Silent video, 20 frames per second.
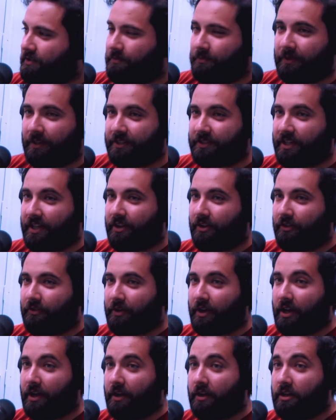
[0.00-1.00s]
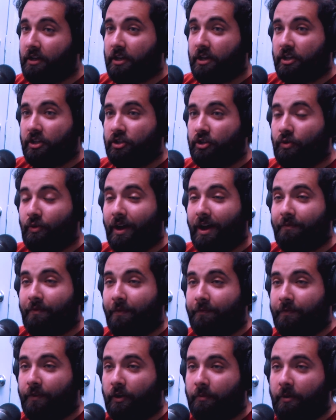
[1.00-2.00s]
because I know you have a
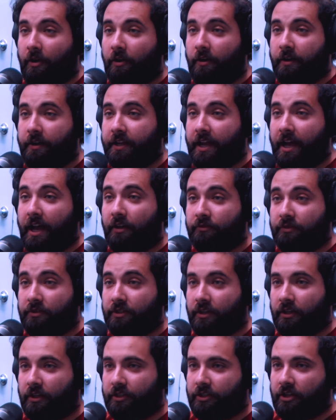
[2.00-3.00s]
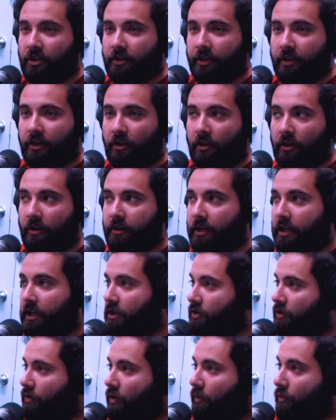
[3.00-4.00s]
film already out, Young at Heart,
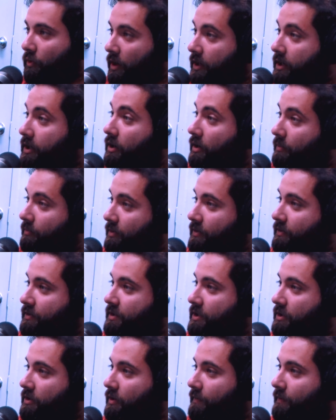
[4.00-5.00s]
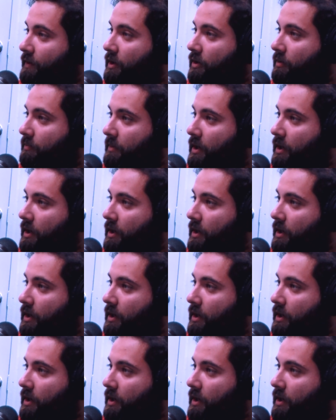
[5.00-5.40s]
and you are working on producing your film,